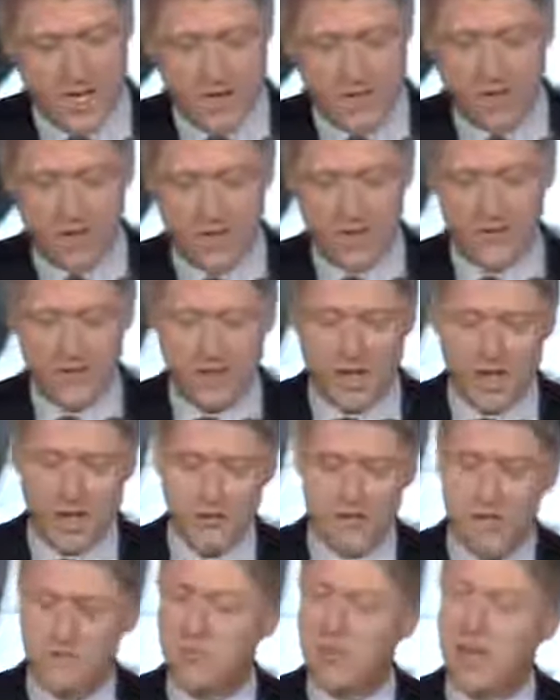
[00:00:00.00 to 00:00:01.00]
One
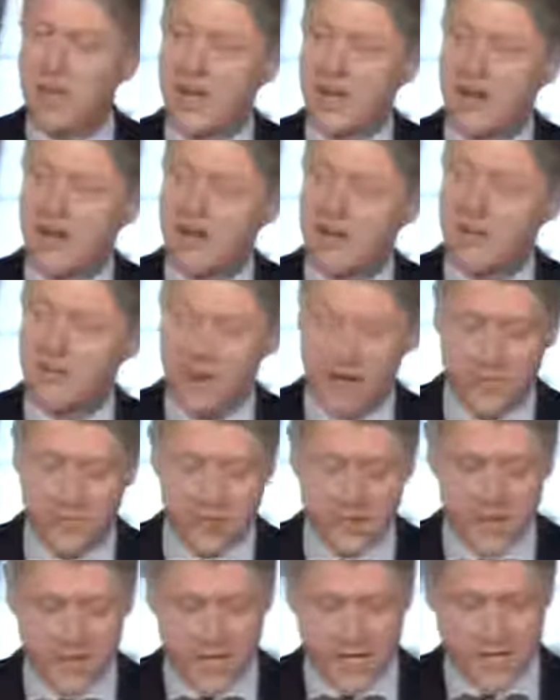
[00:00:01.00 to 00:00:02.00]
involves the Bay Area
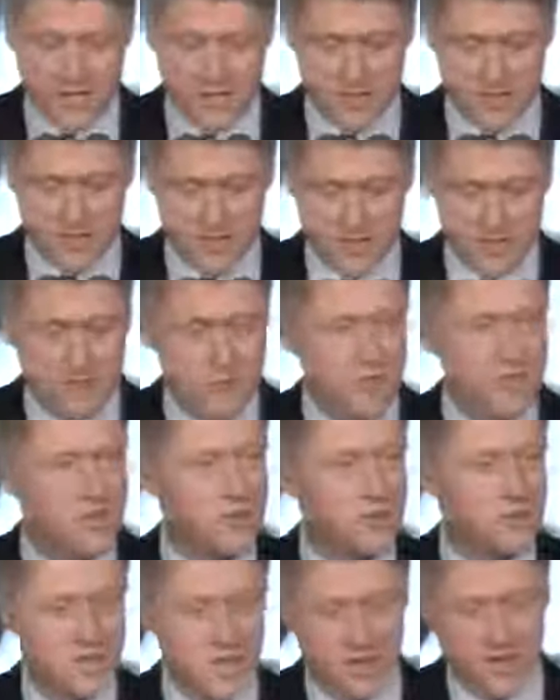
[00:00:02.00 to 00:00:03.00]
Rapid Transit System and
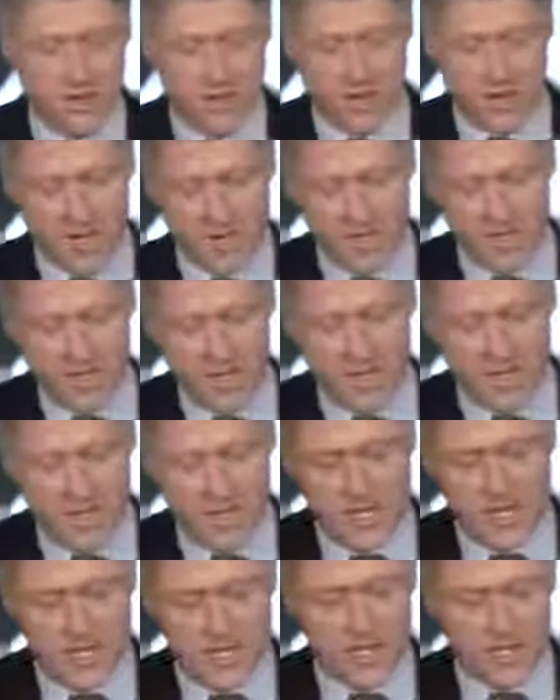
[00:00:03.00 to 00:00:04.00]
Hughes Aircraft.
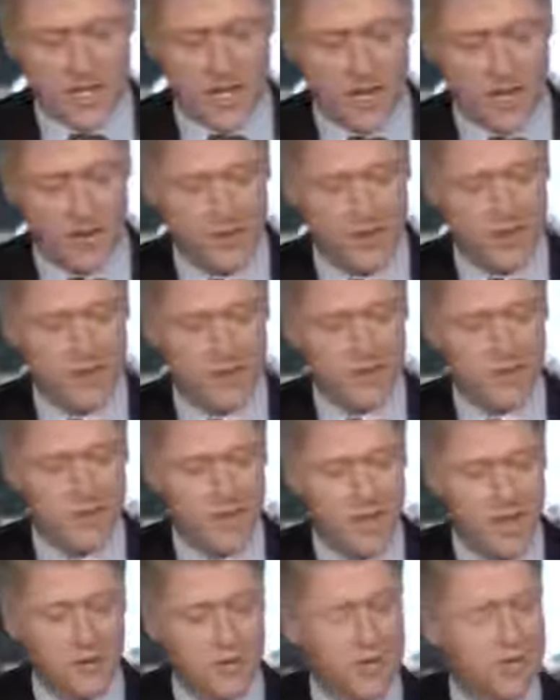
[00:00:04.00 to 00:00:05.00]
Together, they'll
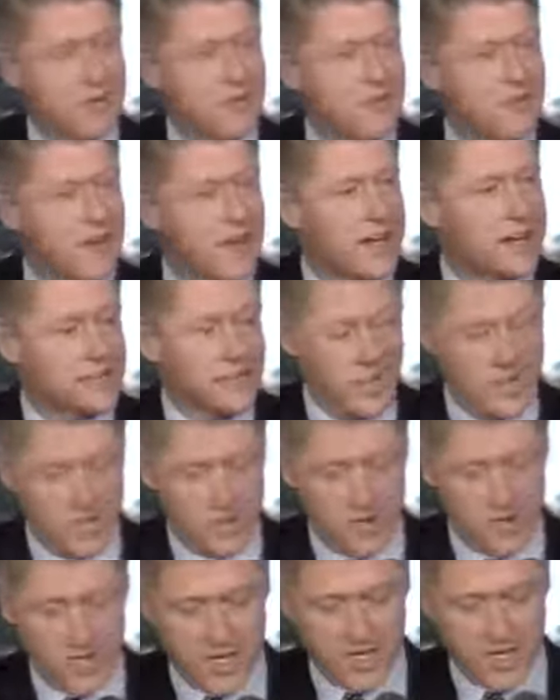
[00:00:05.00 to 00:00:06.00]
develop an advanced
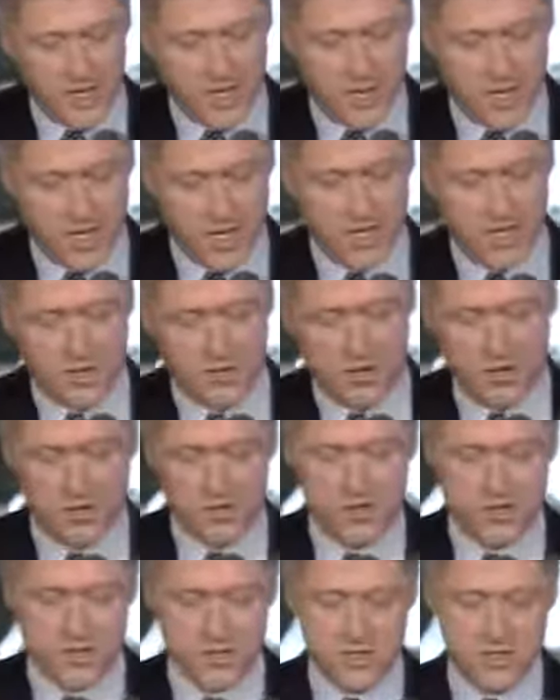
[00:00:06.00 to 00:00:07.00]
automated train
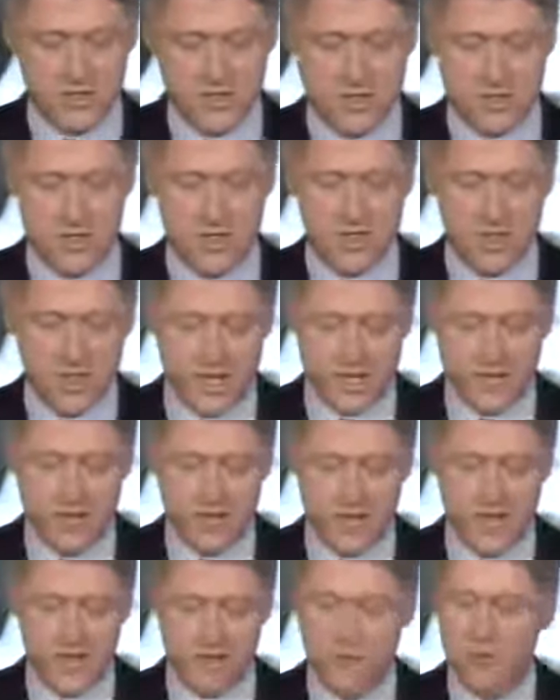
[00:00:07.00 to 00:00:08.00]
control system that will
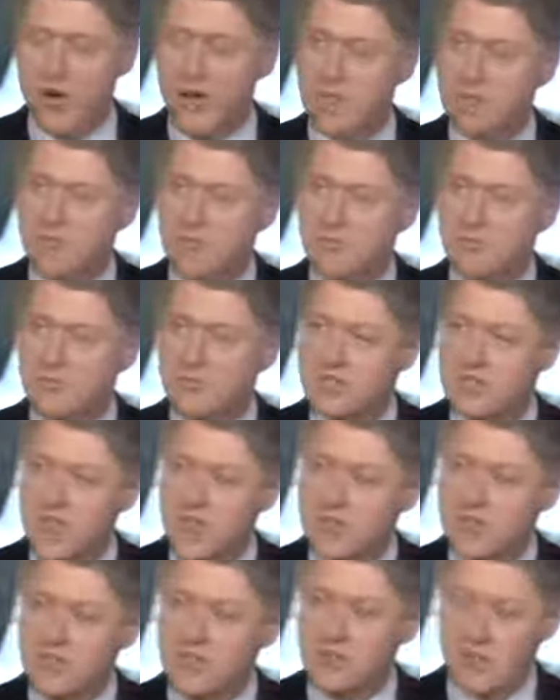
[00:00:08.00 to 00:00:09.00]
identify the price,
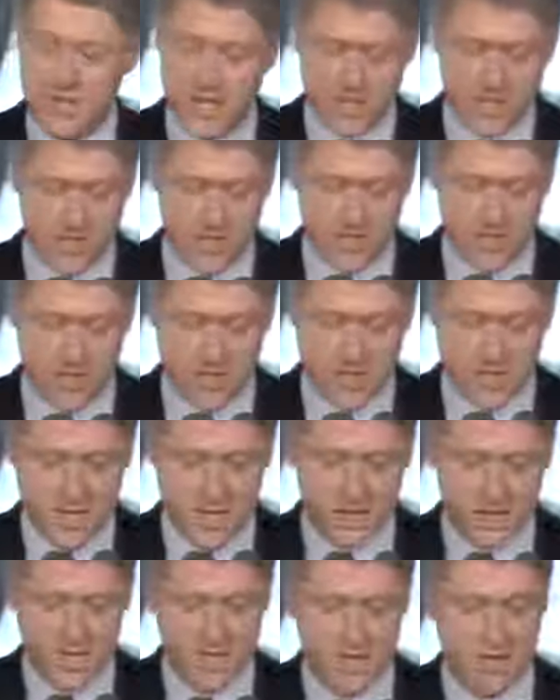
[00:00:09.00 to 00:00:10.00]
precise location
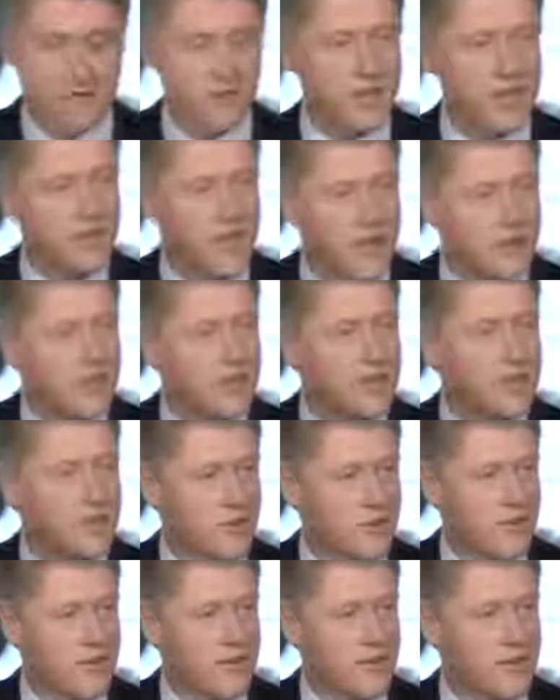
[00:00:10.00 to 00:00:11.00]
of every
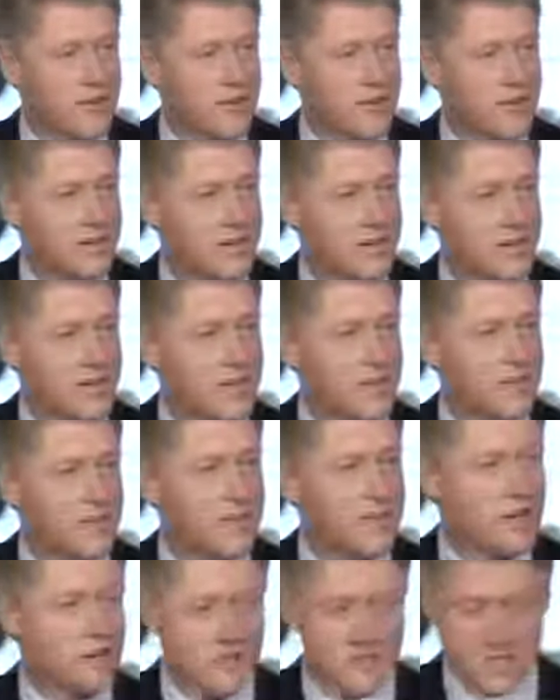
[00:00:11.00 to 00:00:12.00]
train,
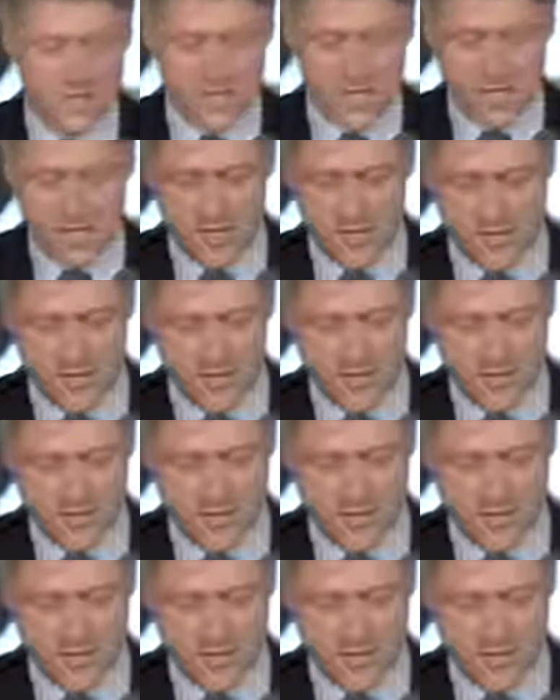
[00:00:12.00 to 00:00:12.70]
even those in tunnels.